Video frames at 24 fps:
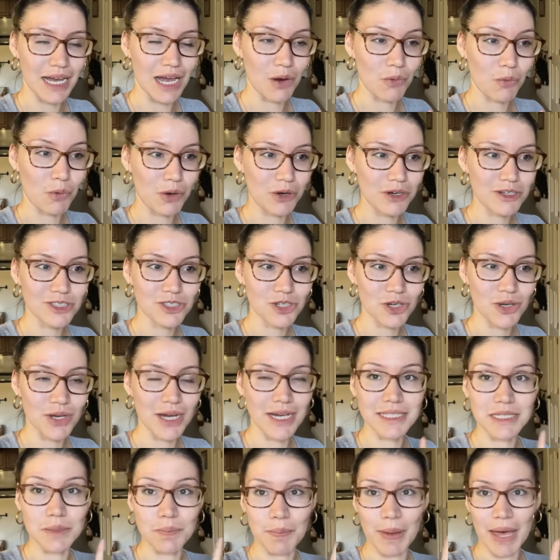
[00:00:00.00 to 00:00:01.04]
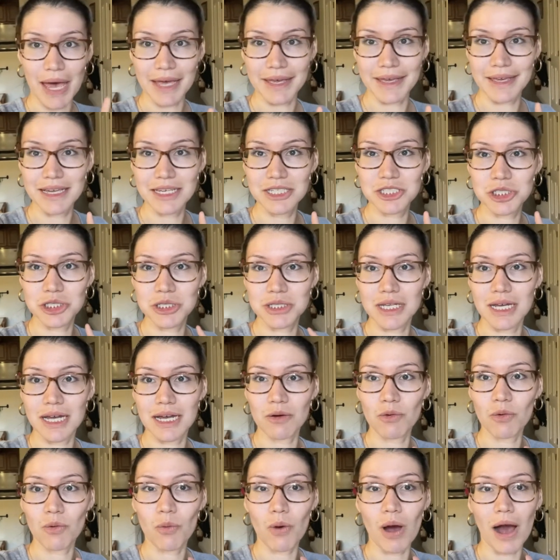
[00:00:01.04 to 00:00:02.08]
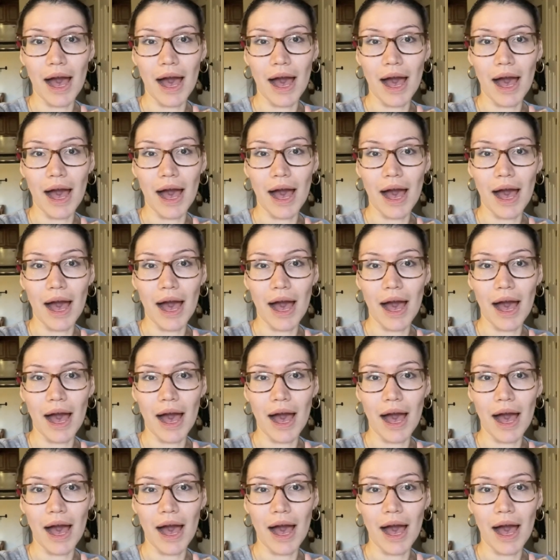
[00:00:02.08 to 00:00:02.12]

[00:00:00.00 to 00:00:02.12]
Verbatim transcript: I want to show you guys a package that